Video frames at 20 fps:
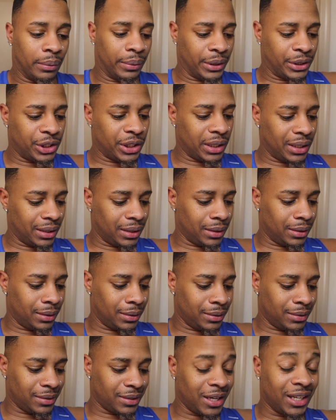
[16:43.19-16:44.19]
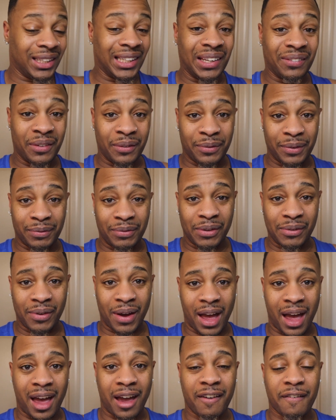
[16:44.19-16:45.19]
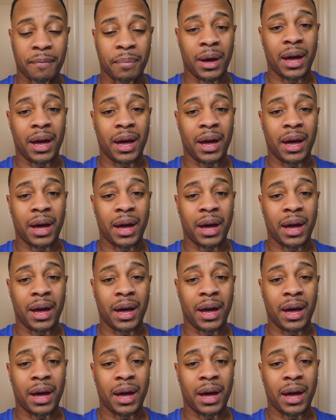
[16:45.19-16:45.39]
which it is 11:55,